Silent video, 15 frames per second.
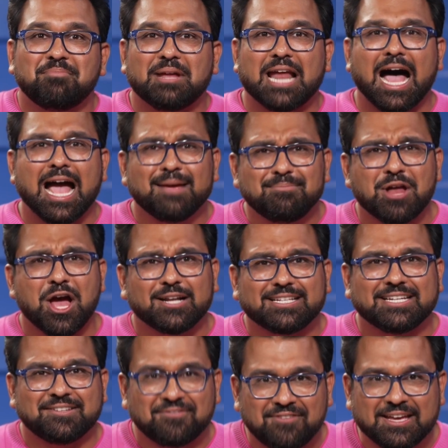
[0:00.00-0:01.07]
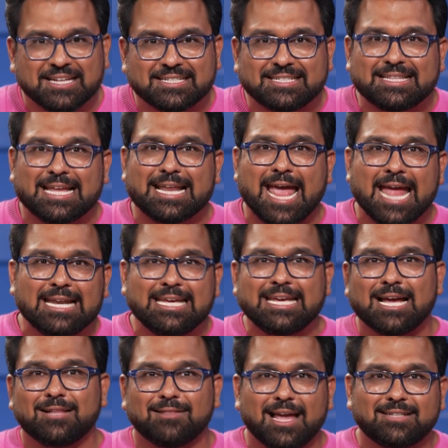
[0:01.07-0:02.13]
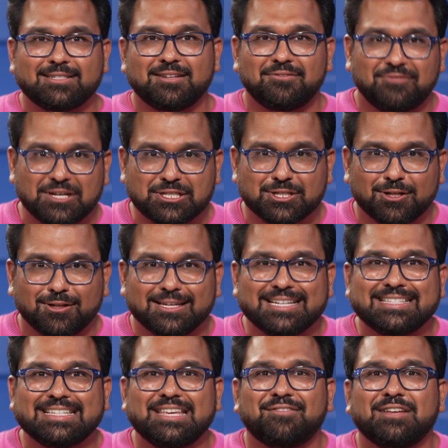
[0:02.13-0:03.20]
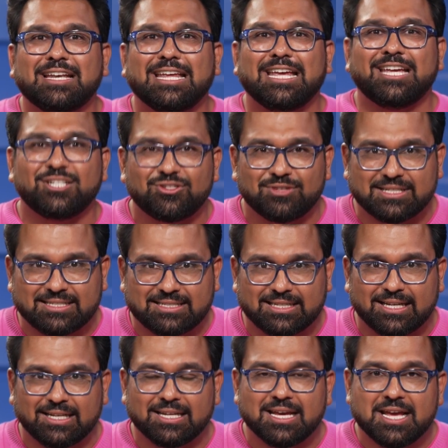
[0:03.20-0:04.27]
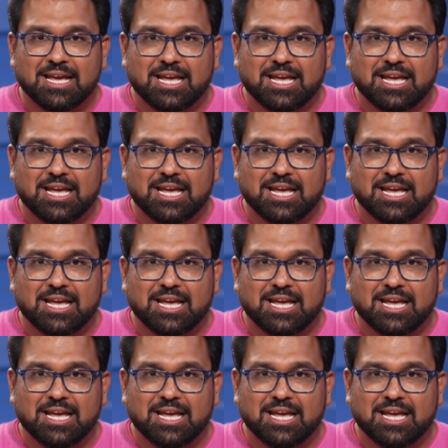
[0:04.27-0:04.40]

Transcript: but I'm not convinced that any elected official is even interested